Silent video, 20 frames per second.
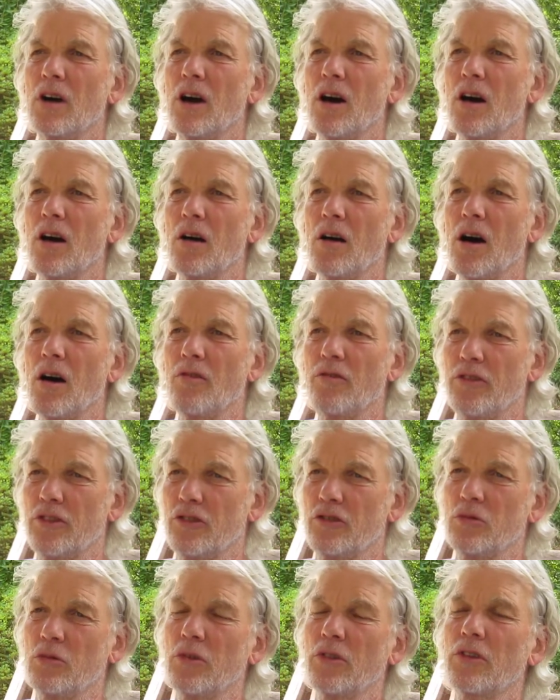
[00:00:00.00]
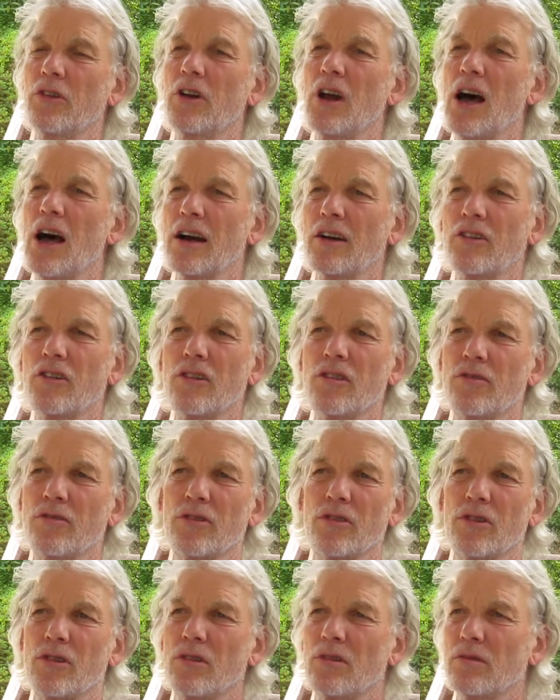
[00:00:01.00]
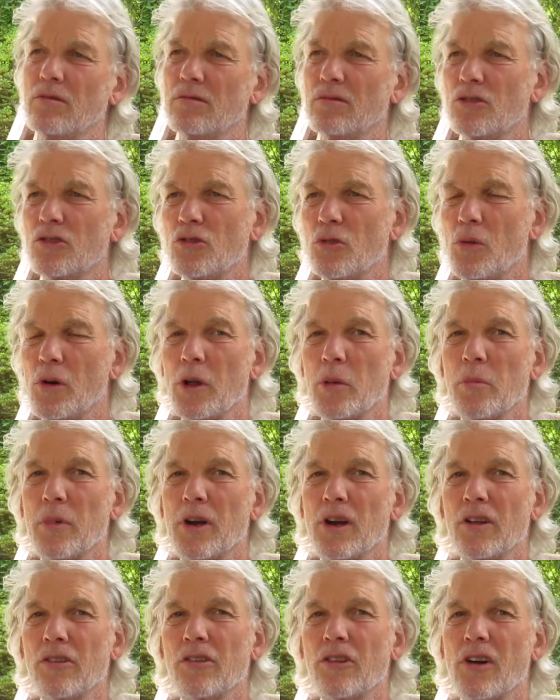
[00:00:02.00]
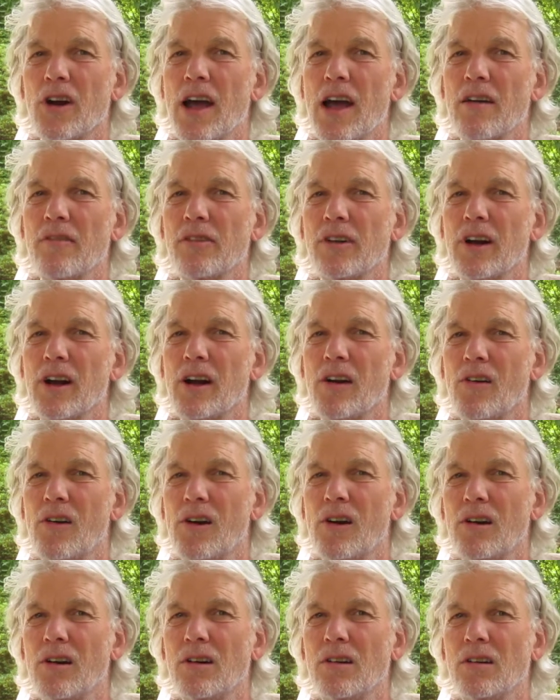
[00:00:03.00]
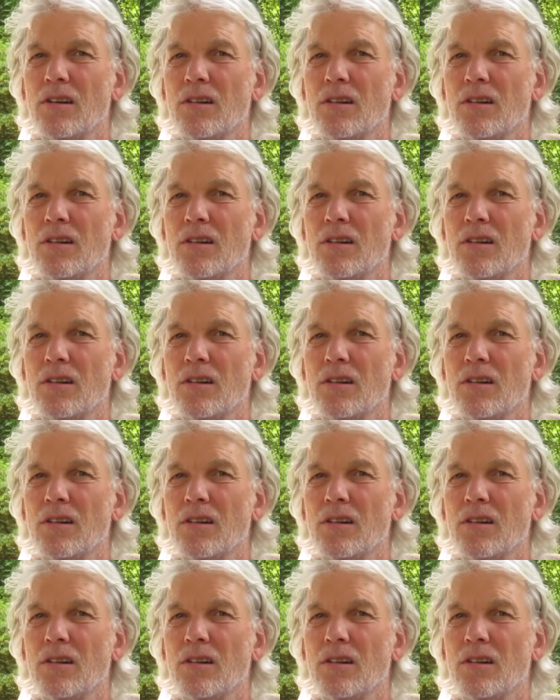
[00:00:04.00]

a visit with the doctor for 20 minutes or half an hour.